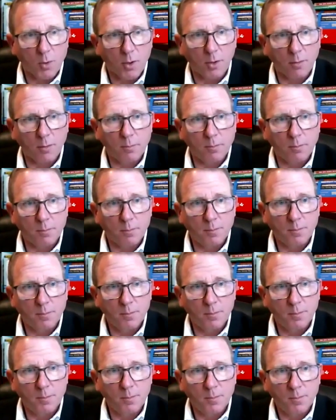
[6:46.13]
there.
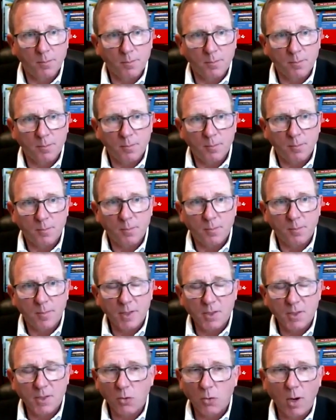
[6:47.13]

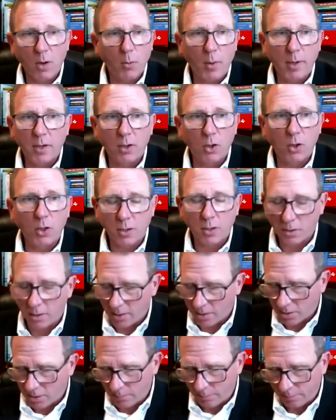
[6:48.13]
It's a great way to look at your
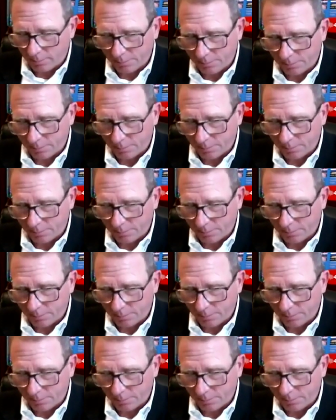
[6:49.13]
list.